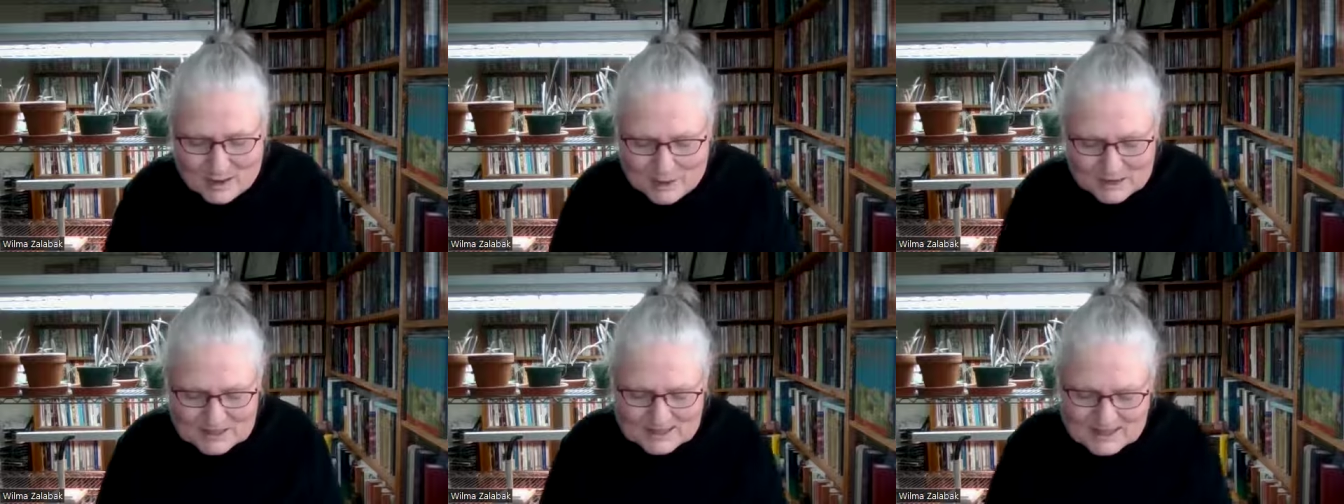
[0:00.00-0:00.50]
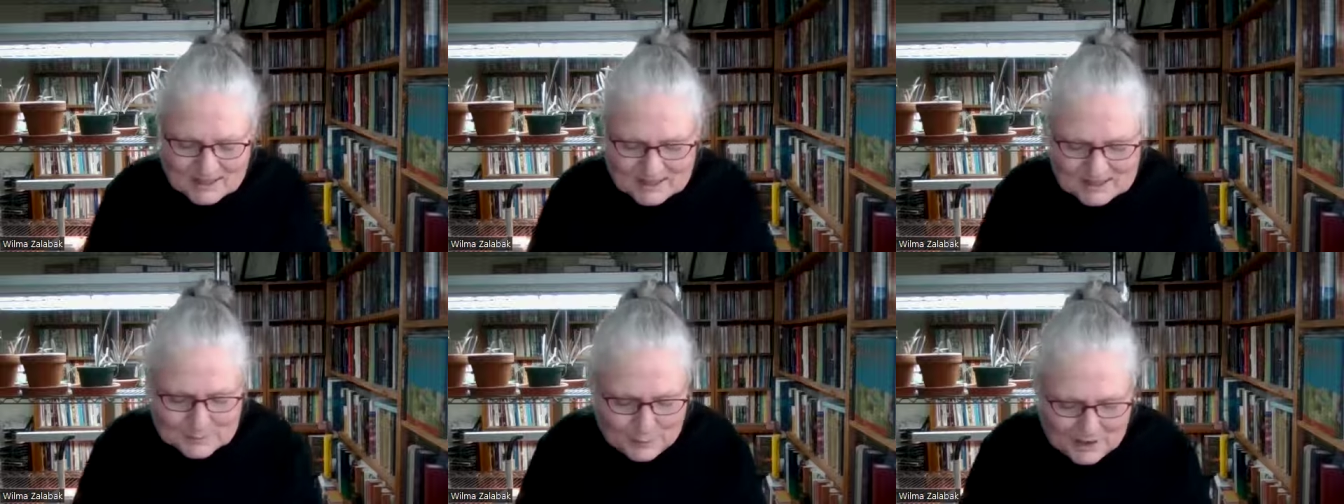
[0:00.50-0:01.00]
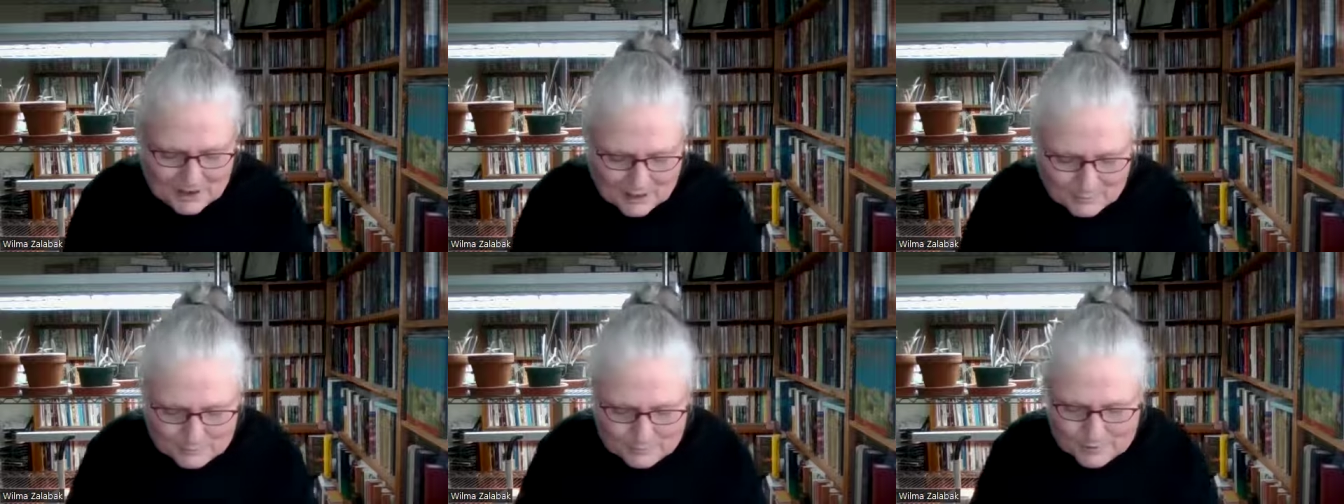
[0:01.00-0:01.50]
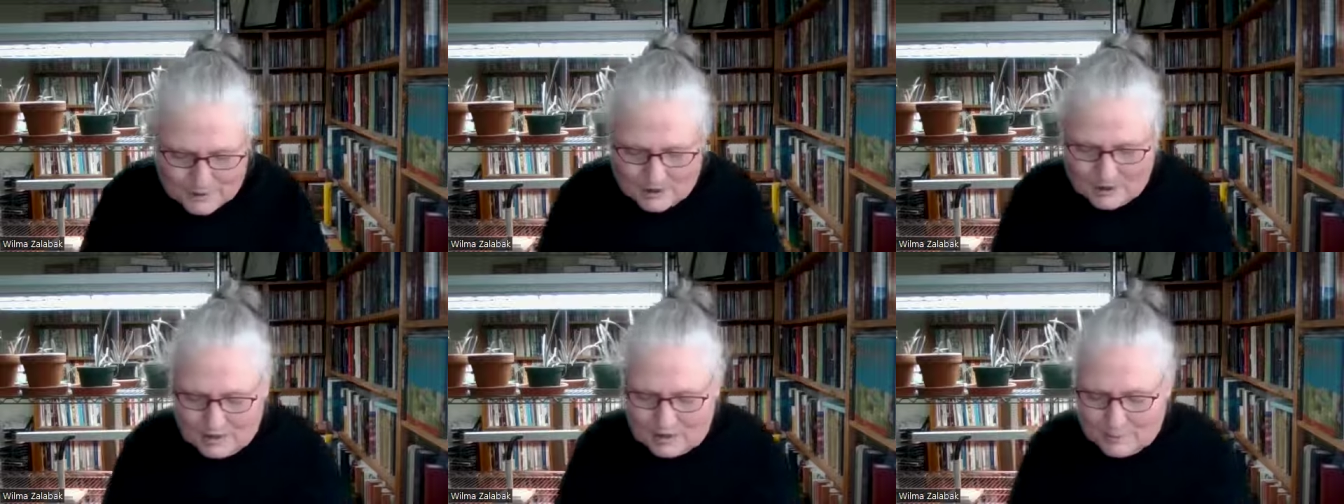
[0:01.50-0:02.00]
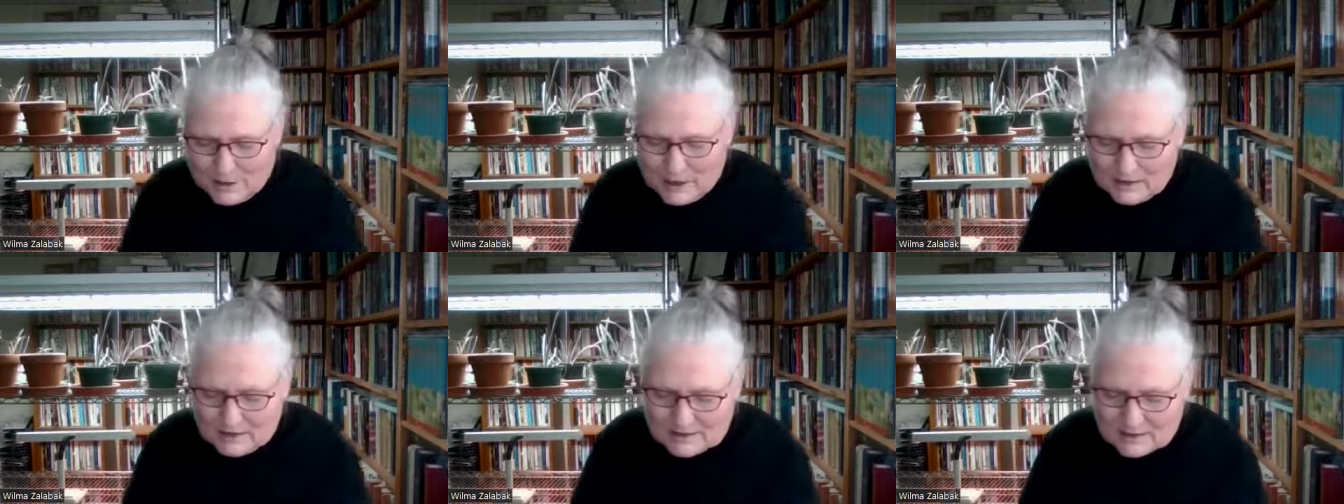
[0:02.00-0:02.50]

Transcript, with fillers: About 6 p.m., the man